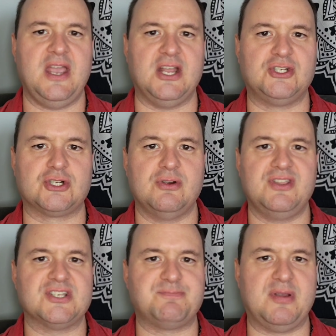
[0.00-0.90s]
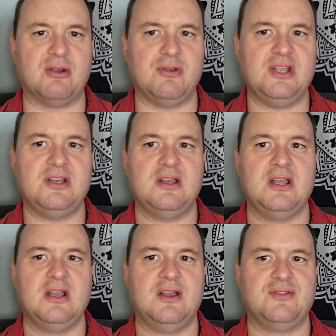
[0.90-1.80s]
and during this period,
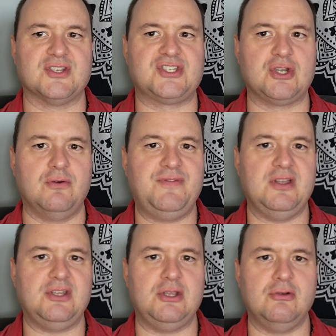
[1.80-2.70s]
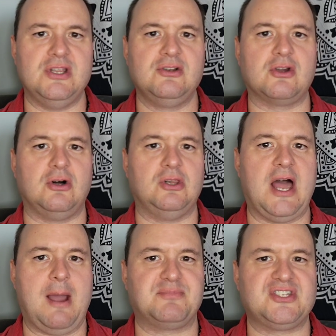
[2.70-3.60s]
the Soviet Union
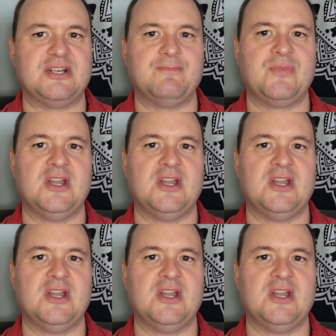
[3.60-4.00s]
collapsed,